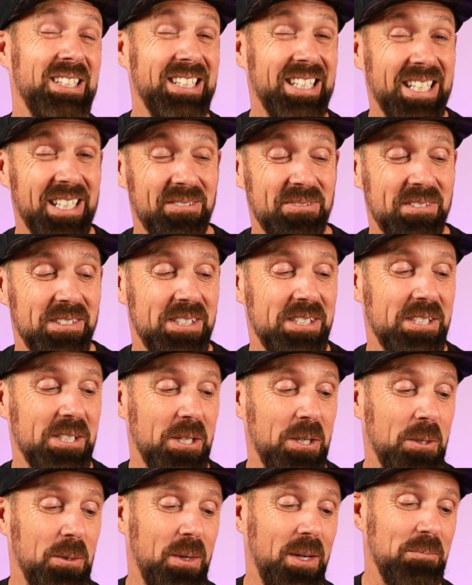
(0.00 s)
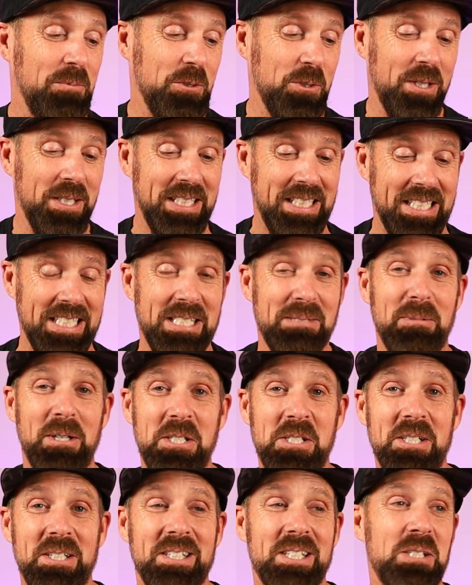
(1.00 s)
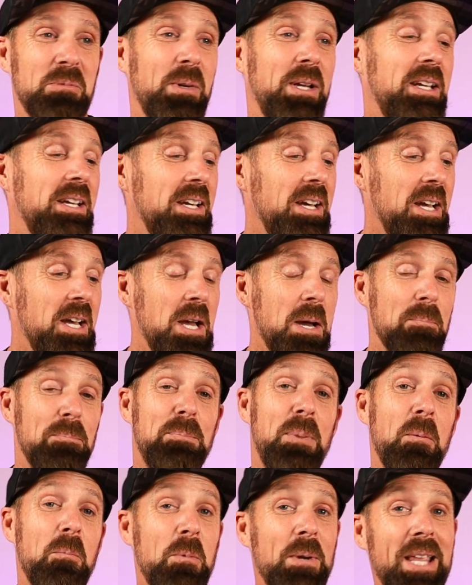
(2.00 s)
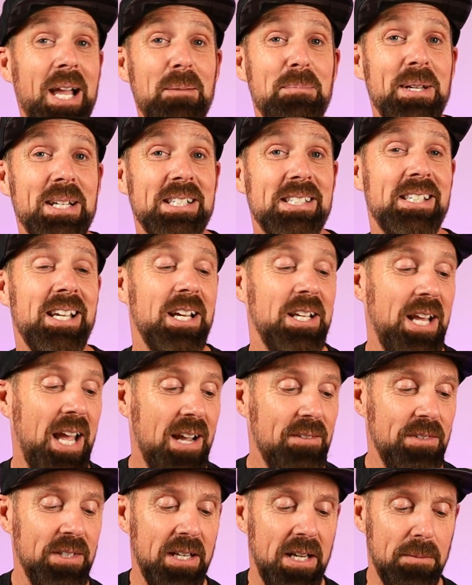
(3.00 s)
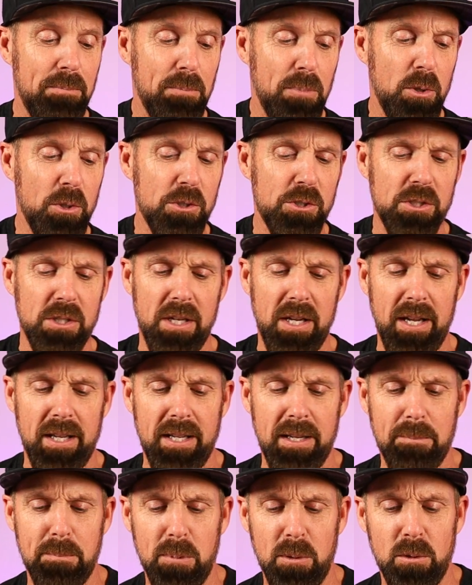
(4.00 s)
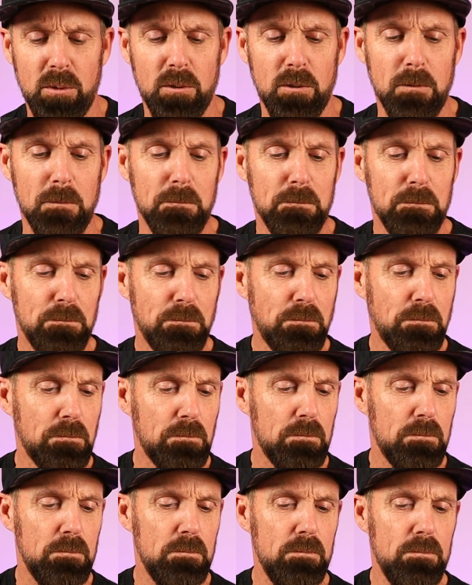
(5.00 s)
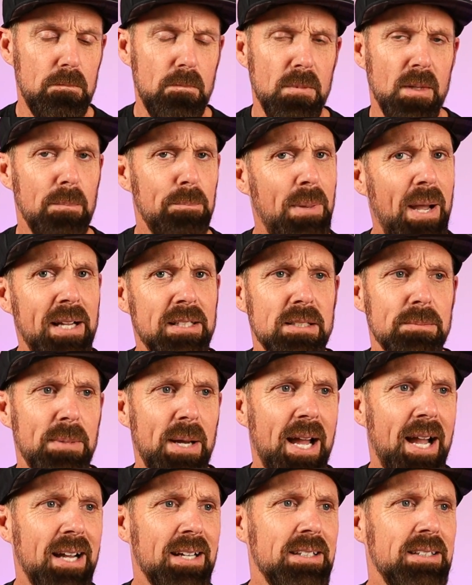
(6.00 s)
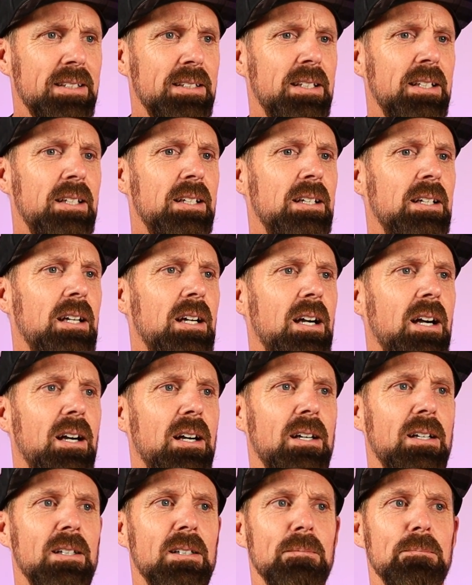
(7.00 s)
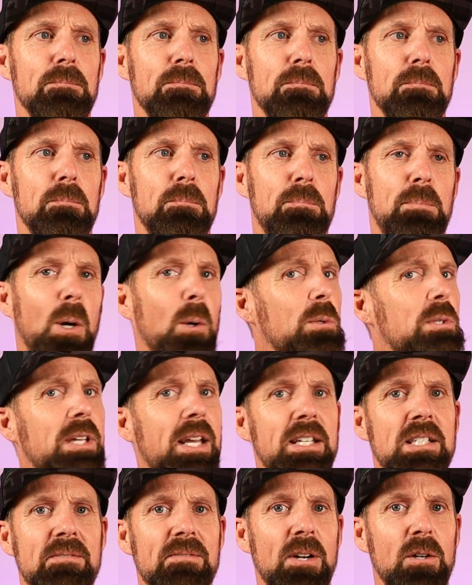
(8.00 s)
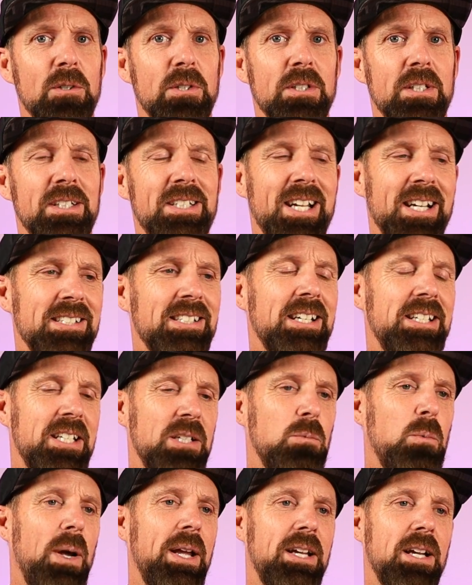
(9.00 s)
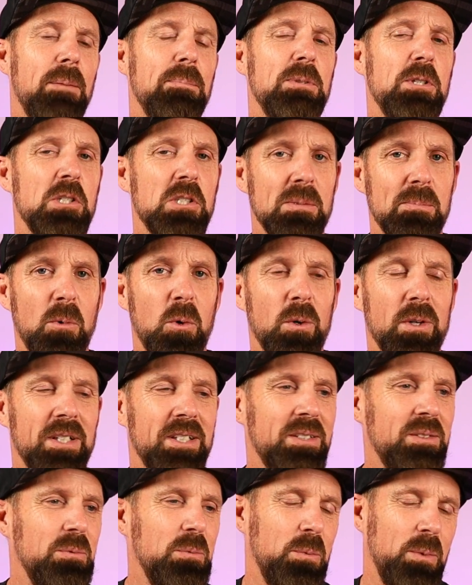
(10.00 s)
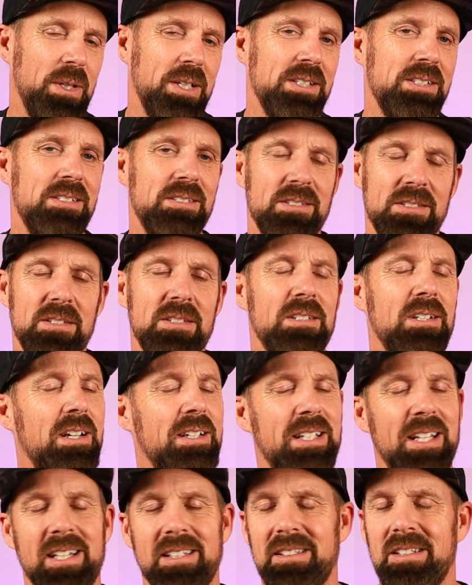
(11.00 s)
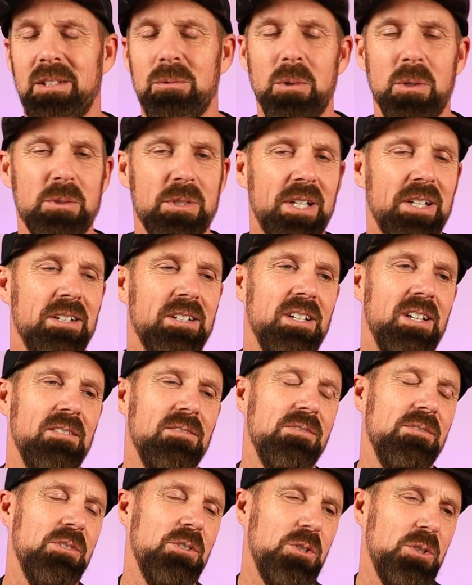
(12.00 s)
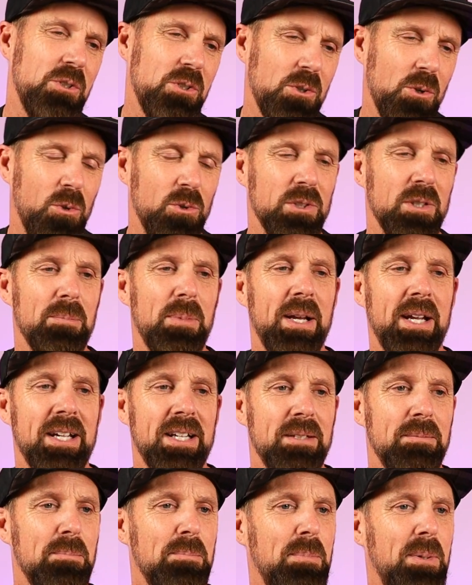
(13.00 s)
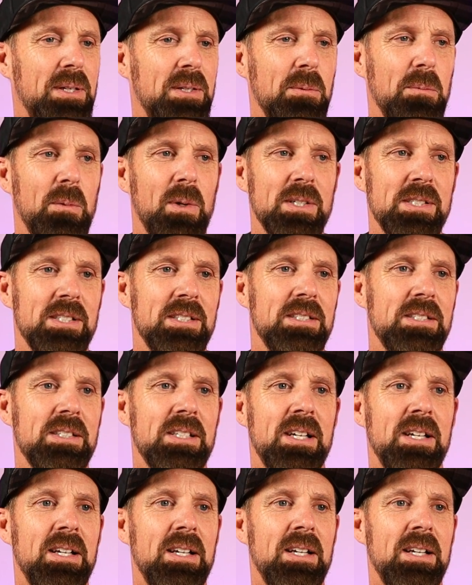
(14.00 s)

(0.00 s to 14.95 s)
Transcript: lift. So I'm trying to get as much in this week. But with that being said, having a push and a pull back to back, both days felt good. Yes, I did wake up this morning with, again, the rotator cuff shoulder pain, but it wasn't,